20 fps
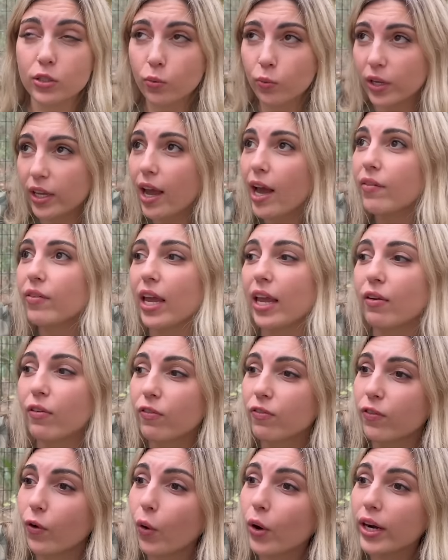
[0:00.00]
We have a
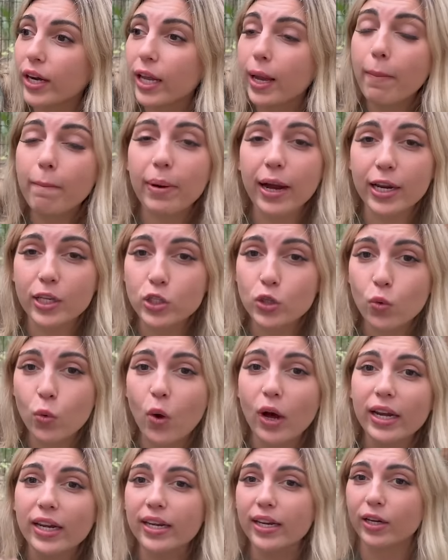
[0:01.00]
40 by
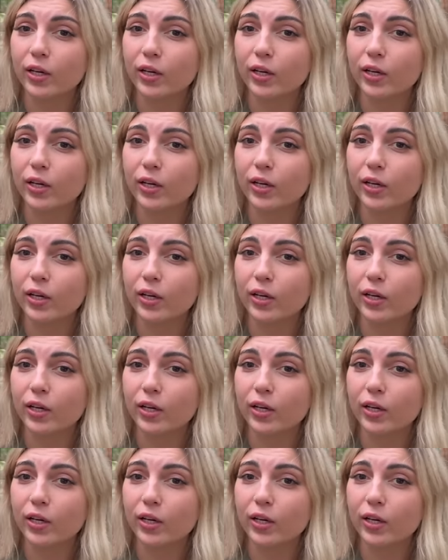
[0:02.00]
20